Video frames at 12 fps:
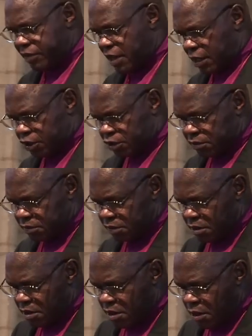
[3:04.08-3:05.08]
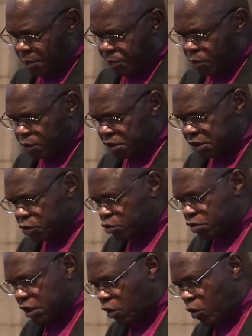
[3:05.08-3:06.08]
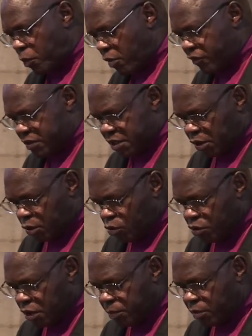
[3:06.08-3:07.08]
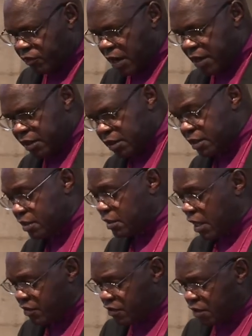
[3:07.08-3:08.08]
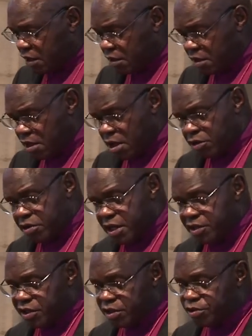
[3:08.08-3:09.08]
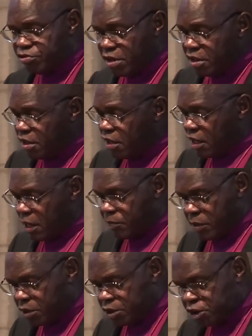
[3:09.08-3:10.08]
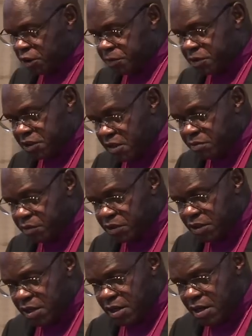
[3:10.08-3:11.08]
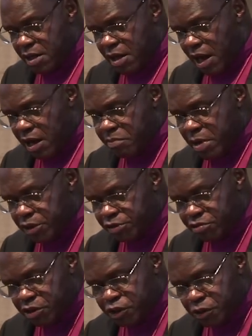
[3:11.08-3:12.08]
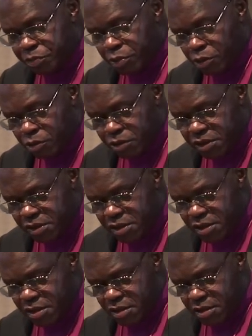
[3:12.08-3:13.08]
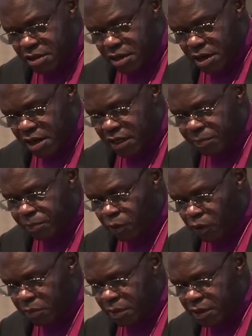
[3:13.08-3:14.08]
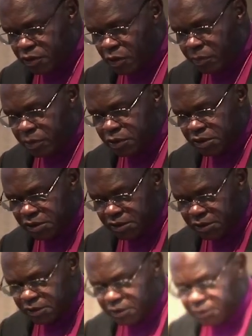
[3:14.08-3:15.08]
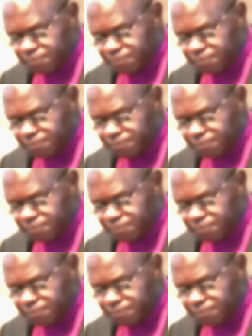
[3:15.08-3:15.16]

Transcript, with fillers: in action, projects to tackle poverty, including providing debt counseling, creating training and apprenticeship schemes, and mentoring support and employment opportunities.